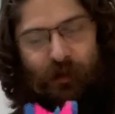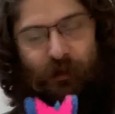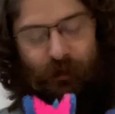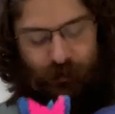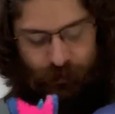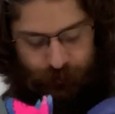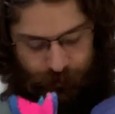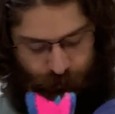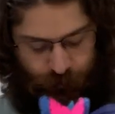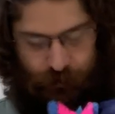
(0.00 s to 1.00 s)
Let's see if it
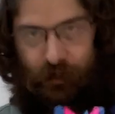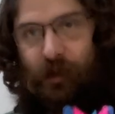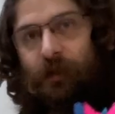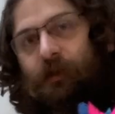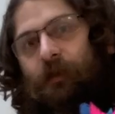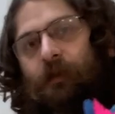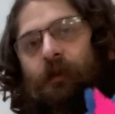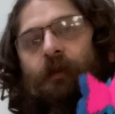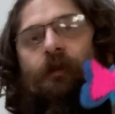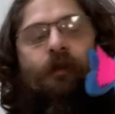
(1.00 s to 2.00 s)
actually stays.
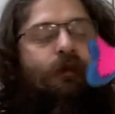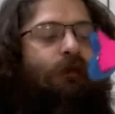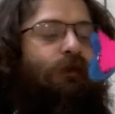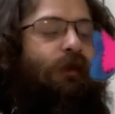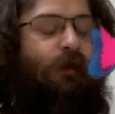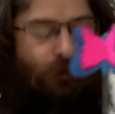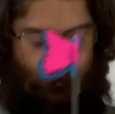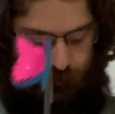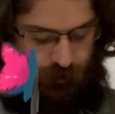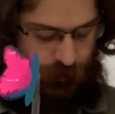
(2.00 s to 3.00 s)
I'm trying
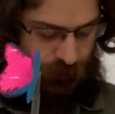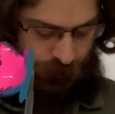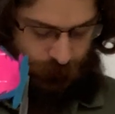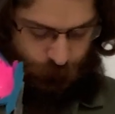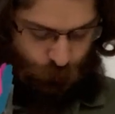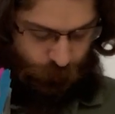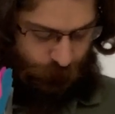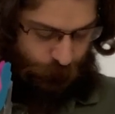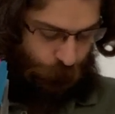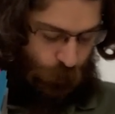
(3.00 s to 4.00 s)
to, should have
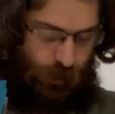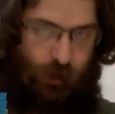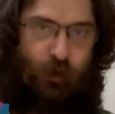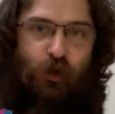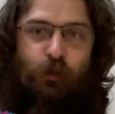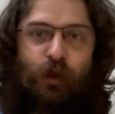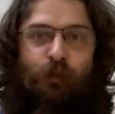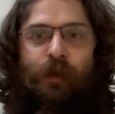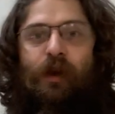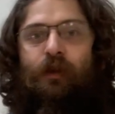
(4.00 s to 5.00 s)
worn a shirt with a
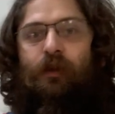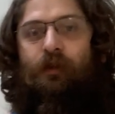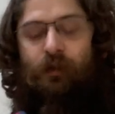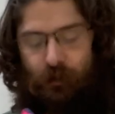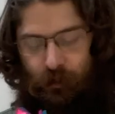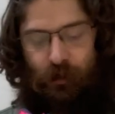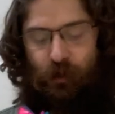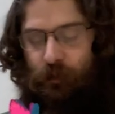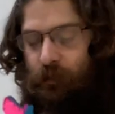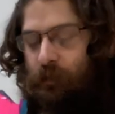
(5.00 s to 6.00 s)
pocket here.